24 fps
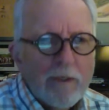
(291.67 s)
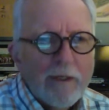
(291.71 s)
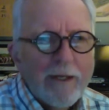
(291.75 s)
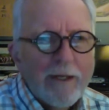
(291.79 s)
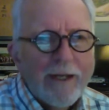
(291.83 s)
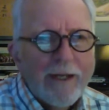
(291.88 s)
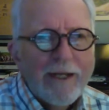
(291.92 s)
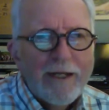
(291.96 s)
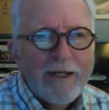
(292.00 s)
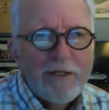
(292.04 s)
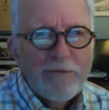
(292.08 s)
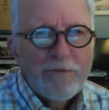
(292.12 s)

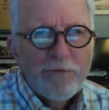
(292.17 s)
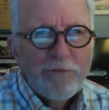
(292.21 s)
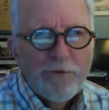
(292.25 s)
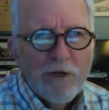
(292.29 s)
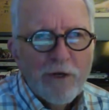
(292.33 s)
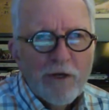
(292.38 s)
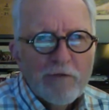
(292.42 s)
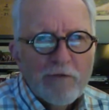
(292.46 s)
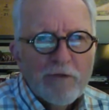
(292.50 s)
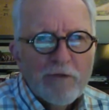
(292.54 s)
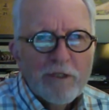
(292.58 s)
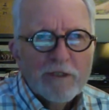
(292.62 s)

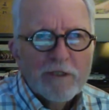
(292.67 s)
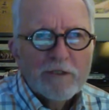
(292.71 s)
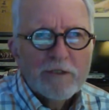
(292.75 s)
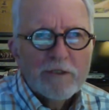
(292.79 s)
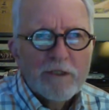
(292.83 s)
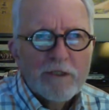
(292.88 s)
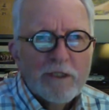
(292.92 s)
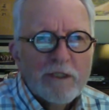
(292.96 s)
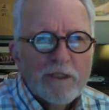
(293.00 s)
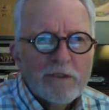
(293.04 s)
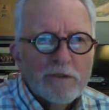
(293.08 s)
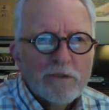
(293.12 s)
85
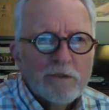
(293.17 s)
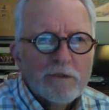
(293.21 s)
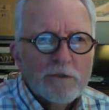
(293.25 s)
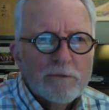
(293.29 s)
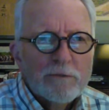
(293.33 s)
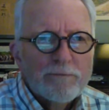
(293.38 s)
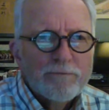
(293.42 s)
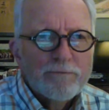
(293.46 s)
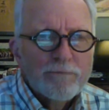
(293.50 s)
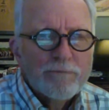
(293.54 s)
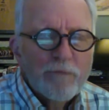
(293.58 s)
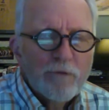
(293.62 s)
essays,
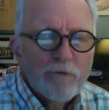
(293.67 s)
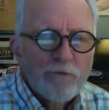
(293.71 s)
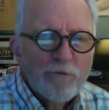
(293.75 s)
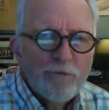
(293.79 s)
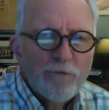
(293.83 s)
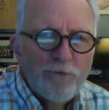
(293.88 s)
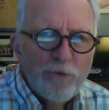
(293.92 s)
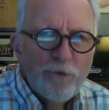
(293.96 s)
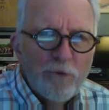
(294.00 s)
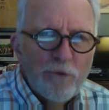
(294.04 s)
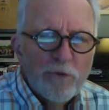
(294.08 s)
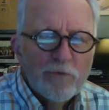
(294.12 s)
a
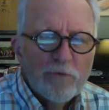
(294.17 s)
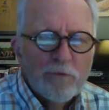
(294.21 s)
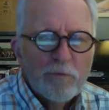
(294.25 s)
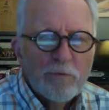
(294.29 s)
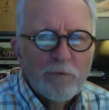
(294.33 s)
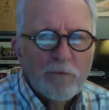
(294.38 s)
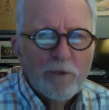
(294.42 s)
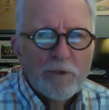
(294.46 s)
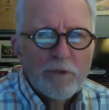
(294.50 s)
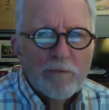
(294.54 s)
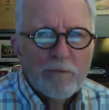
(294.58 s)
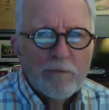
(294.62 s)
few of them
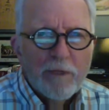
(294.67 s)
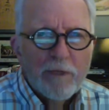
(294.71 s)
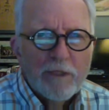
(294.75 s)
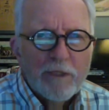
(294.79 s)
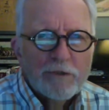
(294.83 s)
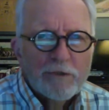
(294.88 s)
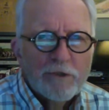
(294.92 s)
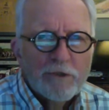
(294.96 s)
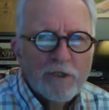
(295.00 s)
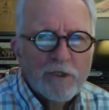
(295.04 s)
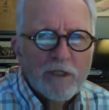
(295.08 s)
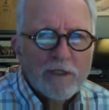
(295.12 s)
written by
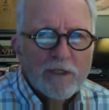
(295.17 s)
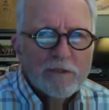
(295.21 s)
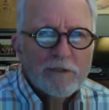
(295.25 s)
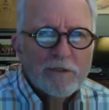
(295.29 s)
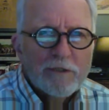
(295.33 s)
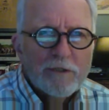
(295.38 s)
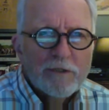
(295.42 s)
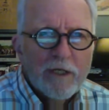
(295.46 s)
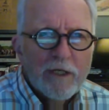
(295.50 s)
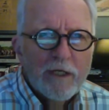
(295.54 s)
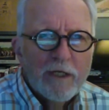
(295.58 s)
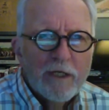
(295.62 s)
John
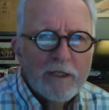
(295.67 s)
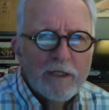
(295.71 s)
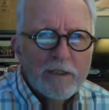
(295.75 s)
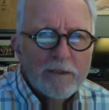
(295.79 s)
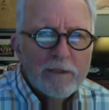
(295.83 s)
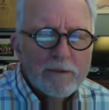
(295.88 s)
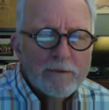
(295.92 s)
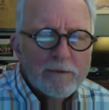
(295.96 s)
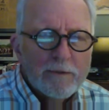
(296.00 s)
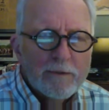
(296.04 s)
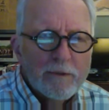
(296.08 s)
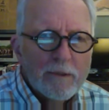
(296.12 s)
Jay,
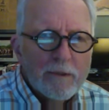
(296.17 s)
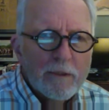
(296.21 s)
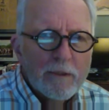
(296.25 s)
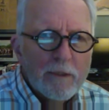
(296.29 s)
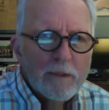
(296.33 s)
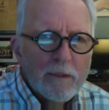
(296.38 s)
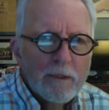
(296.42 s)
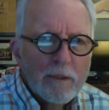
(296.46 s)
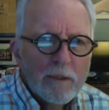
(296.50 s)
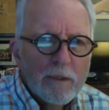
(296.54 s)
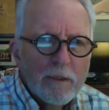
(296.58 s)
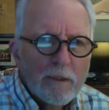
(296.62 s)

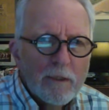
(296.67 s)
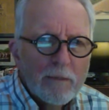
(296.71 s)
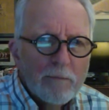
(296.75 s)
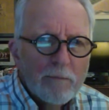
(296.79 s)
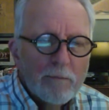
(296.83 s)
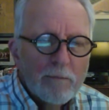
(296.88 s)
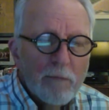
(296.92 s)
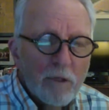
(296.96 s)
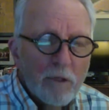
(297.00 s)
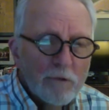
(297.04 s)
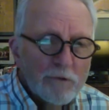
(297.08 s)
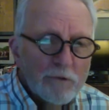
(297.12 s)

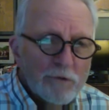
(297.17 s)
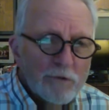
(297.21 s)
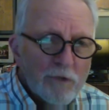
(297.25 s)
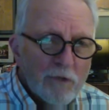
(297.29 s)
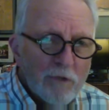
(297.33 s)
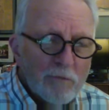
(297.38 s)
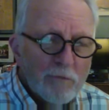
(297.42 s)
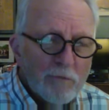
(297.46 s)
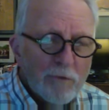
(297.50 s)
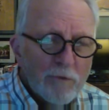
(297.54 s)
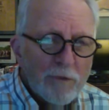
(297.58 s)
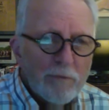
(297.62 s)
most
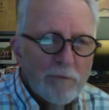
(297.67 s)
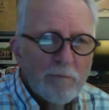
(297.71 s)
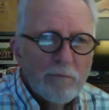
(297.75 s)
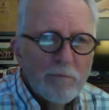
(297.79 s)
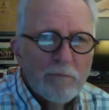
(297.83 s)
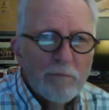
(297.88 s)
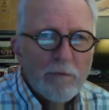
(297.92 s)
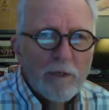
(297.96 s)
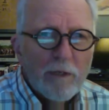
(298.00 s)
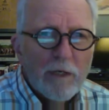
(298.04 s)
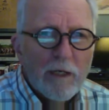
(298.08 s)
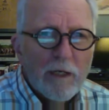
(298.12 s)
of them written
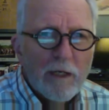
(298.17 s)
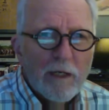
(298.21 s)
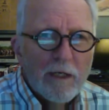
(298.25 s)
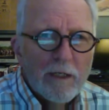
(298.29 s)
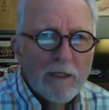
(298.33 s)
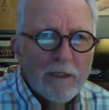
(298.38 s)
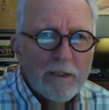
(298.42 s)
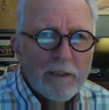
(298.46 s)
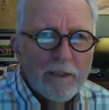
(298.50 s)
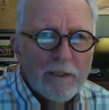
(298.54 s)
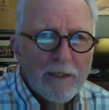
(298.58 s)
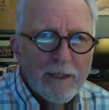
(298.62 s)

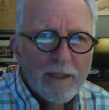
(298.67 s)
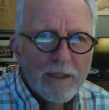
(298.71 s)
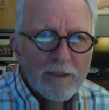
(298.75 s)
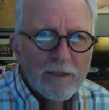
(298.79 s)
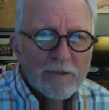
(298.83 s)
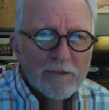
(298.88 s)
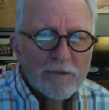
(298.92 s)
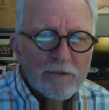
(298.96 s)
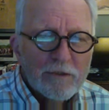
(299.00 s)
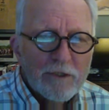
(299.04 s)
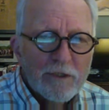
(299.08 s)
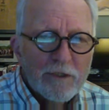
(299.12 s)
by
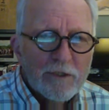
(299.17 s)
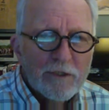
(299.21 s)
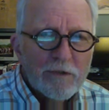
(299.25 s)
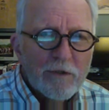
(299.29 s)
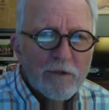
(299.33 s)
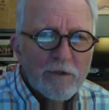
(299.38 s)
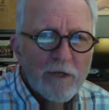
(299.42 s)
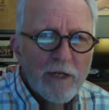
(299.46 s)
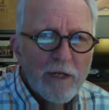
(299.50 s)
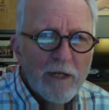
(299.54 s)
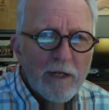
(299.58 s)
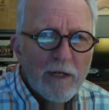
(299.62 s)
Alexander
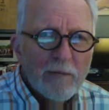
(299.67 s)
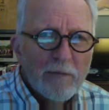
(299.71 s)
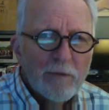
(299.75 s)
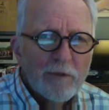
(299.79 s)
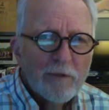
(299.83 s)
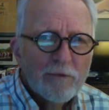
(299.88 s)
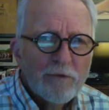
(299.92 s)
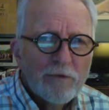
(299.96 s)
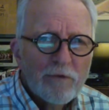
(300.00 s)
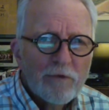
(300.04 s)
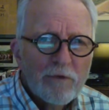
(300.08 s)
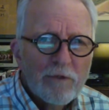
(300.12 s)

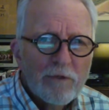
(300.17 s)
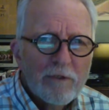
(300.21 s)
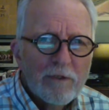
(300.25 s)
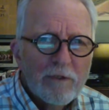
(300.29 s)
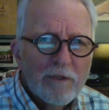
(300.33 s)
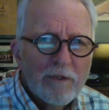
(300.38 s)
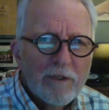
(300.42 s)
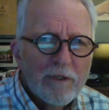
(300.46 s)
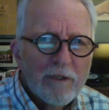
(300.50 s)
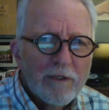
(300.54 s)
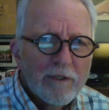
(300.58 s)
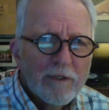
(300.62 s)

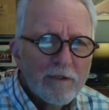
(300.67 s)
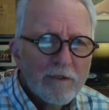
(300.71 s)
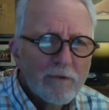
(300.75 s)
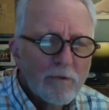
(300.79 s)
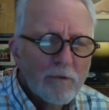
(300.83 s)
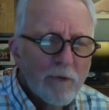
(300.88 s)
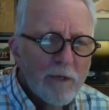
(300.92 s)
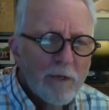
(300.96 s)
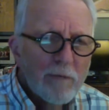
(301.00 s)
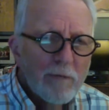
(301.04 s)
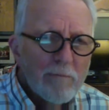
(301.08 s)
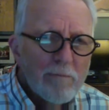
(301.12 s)
Hamilton, and a
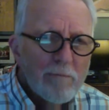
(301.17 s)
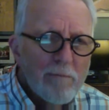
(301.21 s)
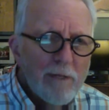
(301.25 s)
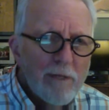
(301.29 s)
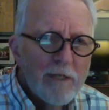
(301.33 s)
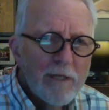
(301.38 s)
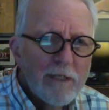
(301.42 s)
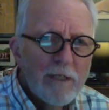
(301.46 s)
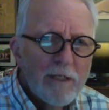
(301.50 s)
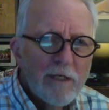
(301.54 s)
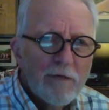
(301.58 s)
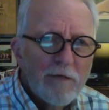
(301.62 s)
great
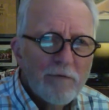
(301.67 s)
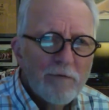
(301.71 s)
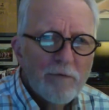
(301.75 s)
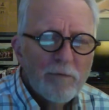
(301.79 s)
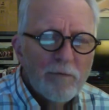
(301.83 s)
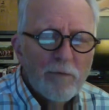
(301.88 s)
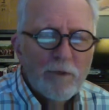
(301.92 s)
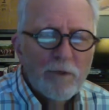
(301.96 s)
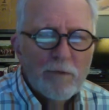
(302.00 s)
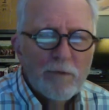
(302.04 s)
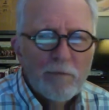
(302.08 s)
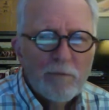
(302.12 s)
many of
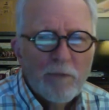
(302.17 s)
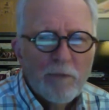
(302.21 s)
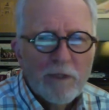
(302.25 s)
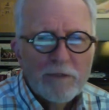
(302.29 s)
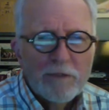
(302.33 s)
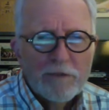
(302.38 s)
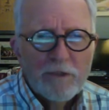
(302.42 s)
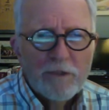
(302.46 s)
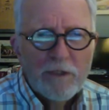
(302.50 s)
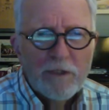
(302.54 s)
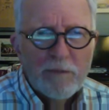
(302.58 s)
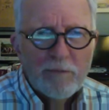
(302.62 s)
them written by
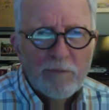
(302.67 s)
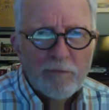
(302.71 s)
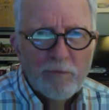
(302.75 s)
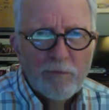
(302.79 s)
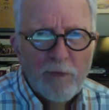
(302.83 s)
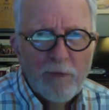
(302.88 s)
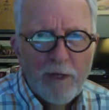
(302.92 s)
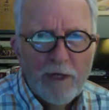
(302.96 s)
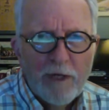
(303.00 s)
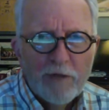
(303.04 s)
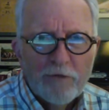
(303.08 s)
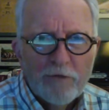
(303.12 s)
James
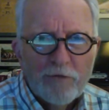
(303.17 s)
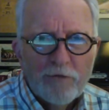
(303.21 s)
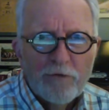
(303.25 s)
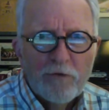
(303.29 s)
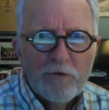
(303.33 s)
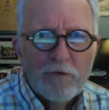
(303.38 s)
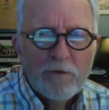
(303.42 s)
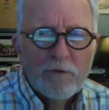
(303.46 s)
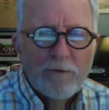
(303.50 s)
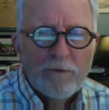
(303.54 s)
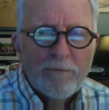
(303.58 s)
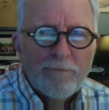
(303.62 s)

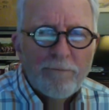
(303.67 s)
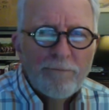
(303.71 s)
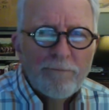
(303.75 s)
Madison.